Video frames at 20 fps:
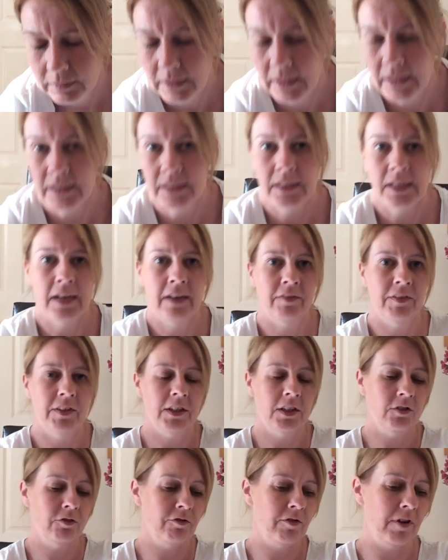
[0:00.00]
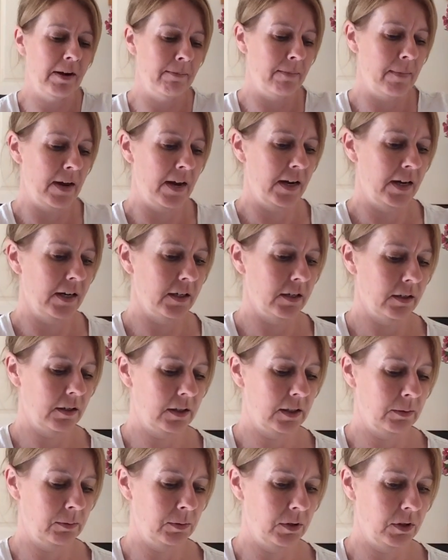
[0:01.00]
I had to have this frame made
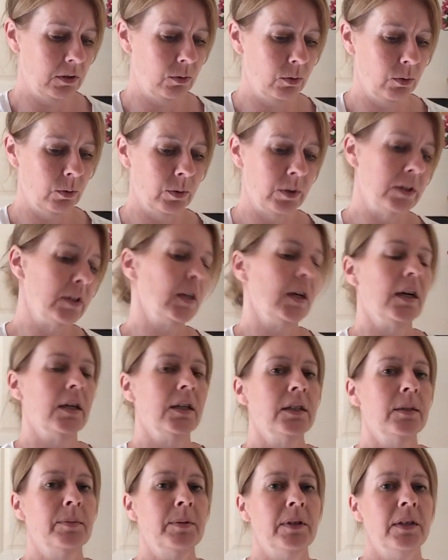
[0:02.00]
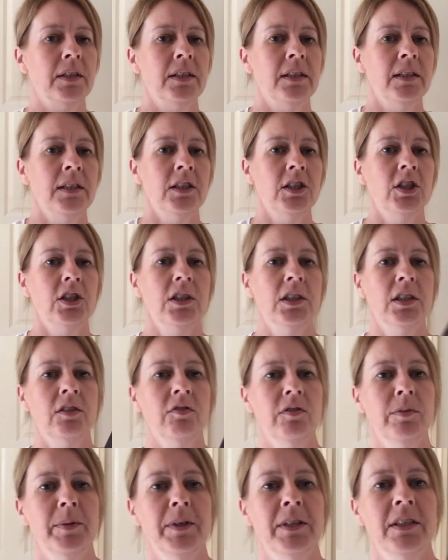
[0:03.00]
because it was an awkward size, but I stitched this
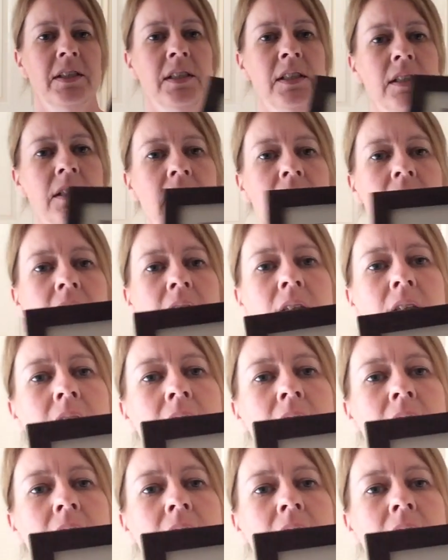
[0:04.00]
for my sister